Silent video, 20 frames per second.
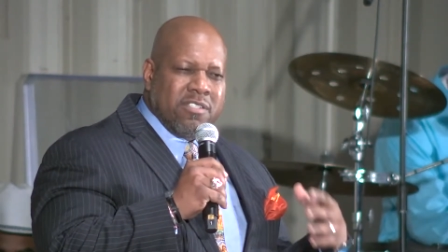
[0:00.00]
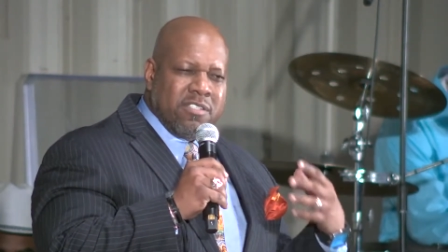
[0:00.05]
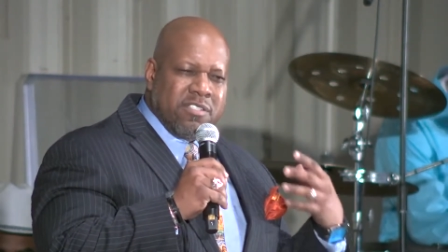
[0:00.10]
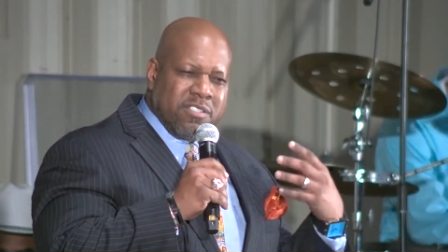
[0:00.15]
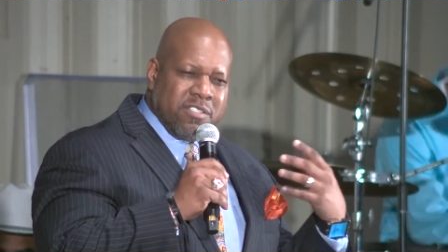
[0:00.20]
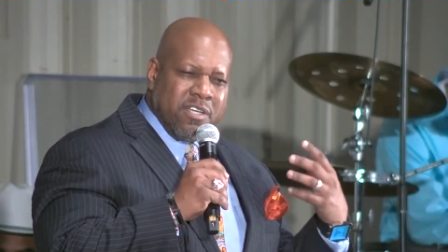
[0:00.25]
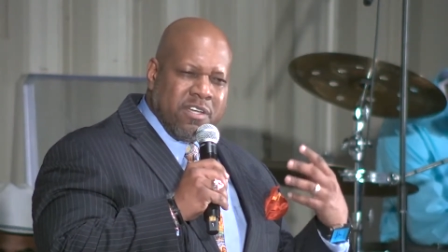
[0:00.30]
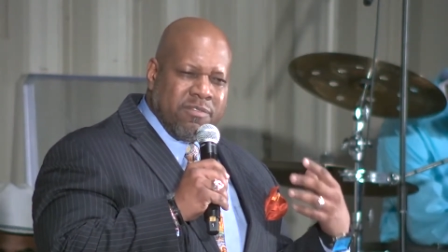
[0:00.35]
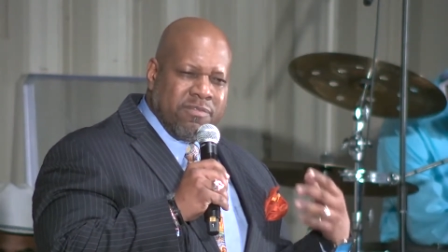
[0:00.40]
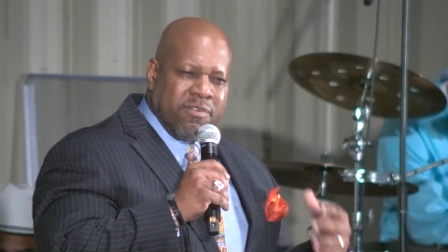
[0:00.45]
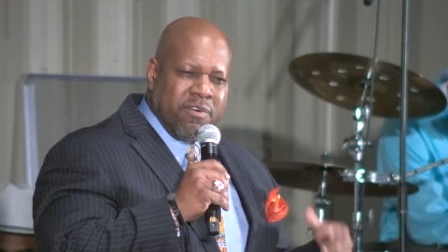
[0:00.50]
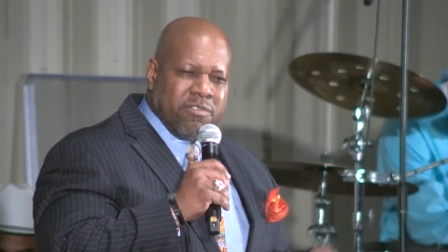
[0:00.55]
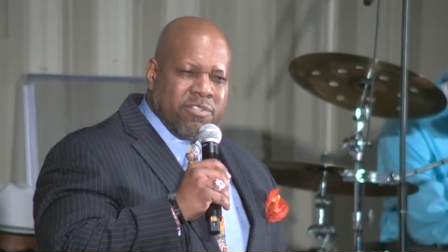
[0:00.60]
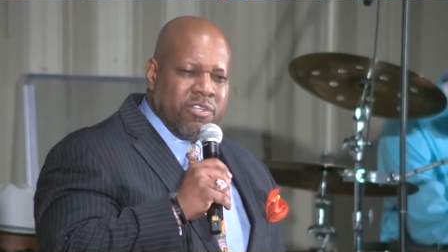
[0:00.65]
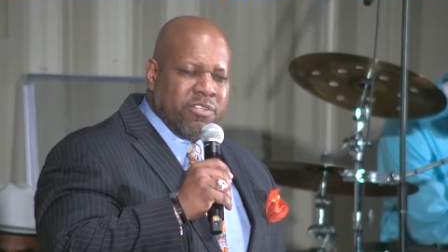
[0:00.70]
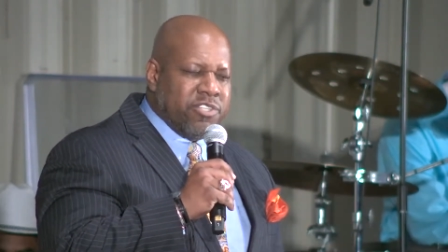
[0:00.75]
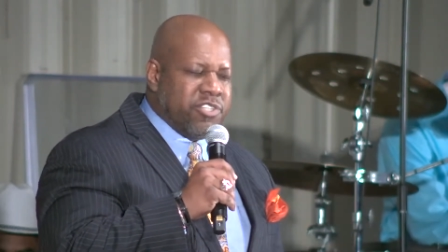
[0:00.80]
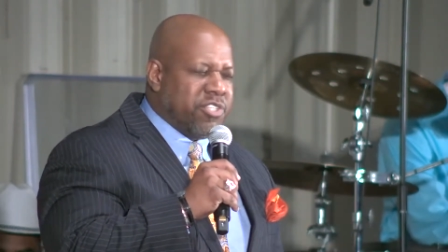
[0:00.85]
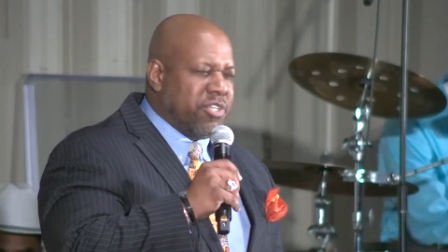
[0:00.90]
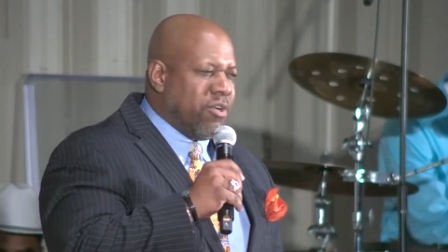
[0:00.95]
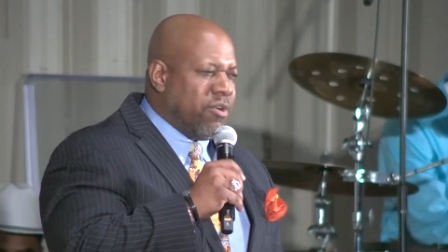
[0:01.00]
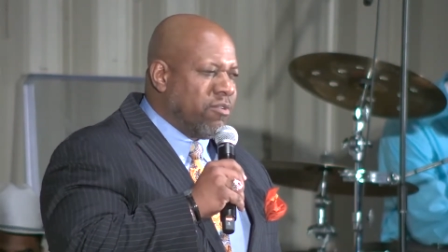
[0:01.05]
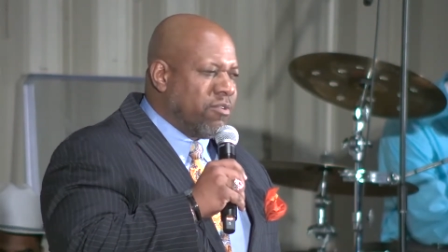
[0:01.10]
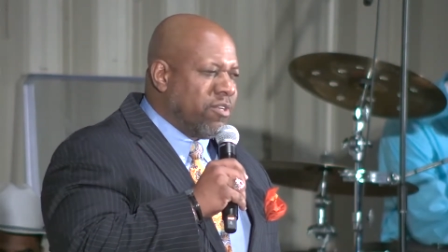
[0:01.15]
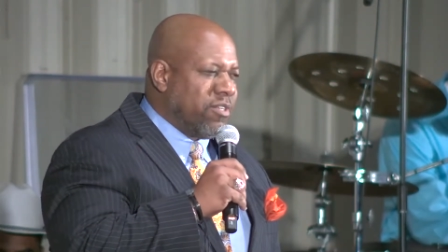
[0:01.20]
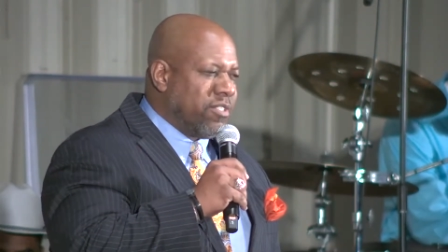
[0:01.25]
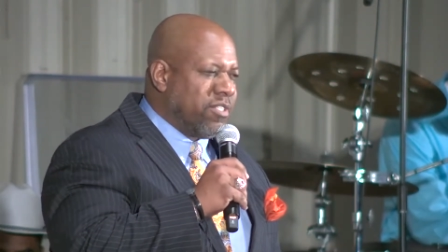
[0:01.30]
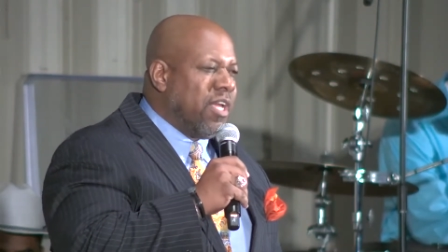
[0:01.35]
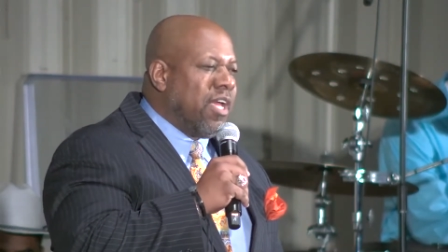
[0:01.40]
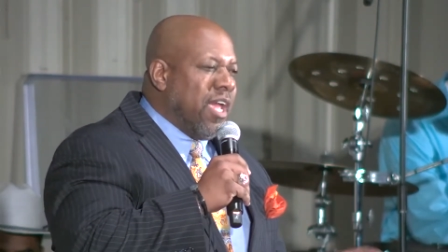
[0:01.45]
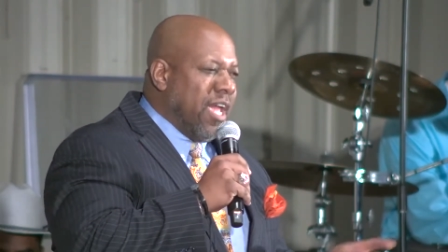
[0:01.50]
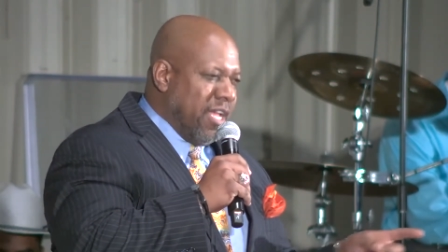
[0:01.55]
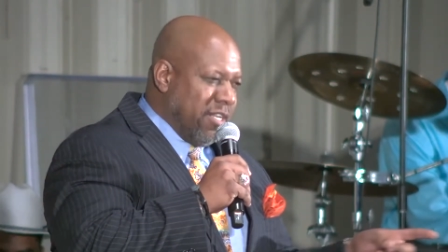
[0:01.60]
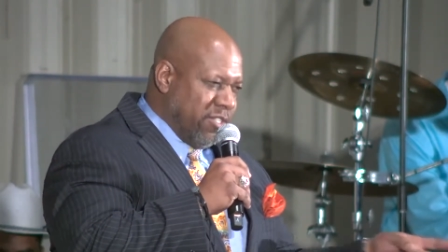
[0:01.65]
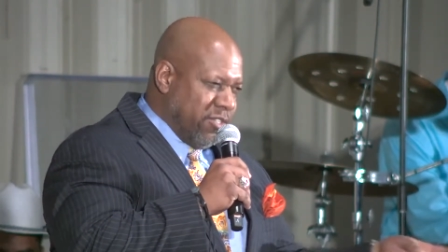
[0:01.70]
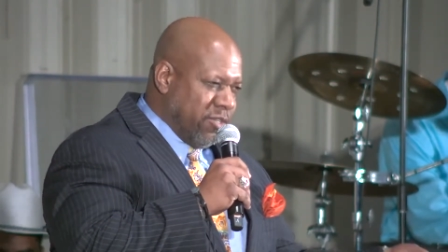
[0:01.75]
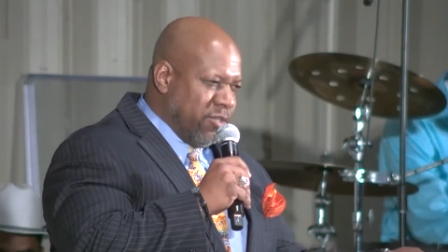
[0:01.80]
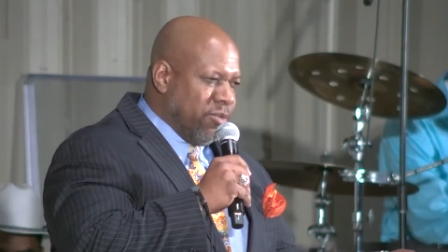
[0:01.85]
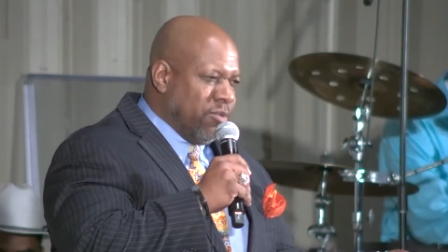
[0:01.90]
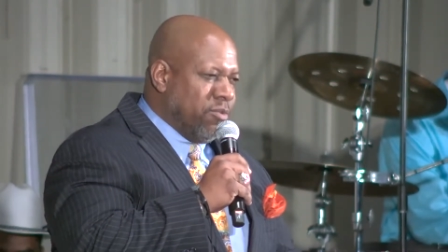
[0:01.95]
stuff on your shoulders,
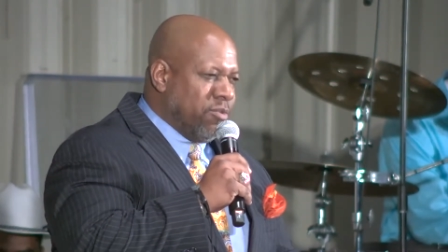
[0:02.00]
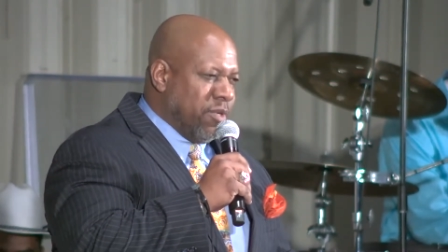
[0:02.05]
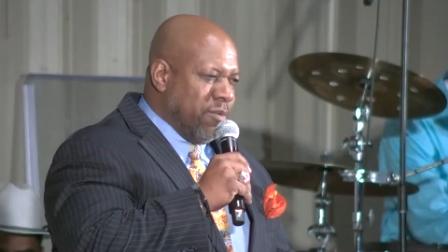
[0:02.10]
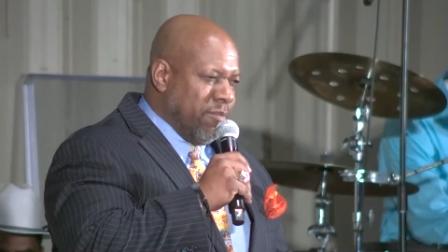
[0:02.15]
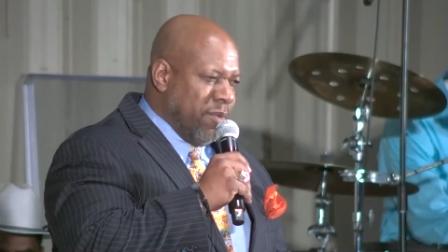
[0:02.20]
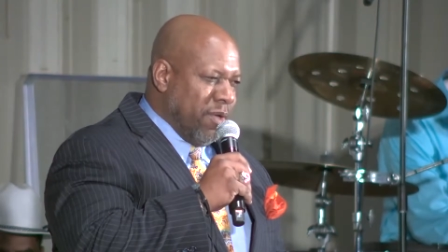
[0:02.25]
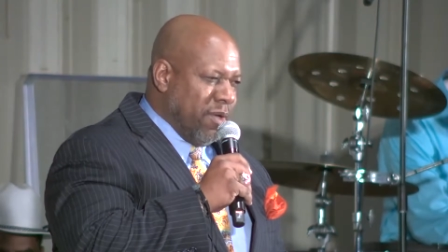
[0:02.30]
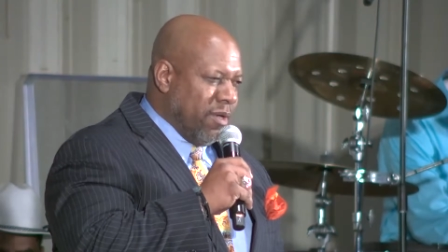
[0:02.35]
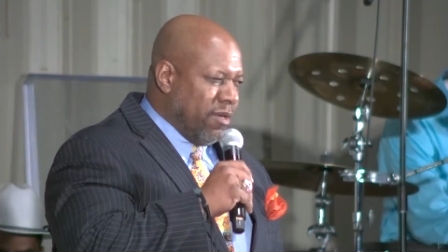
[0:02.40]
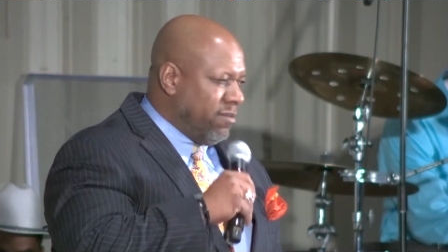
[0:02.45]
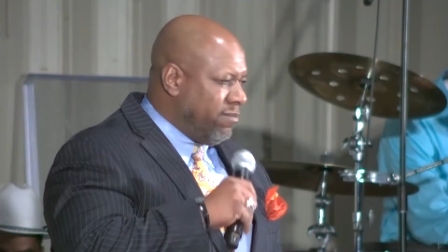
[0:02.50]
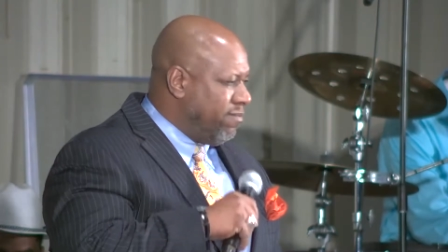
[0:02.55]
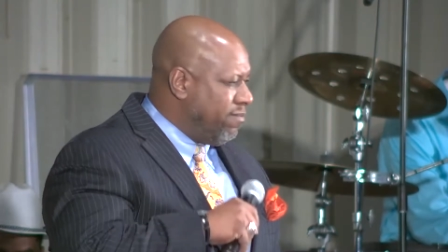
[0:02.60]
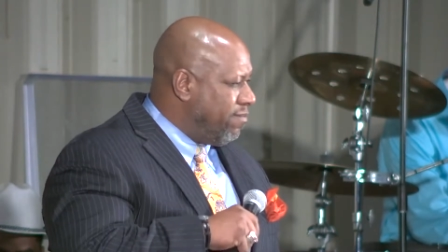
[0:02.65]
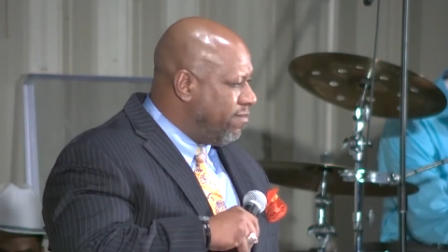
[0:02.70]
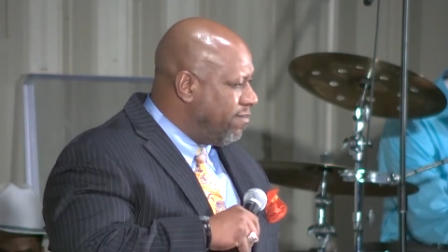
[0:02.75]
and school tomorrow.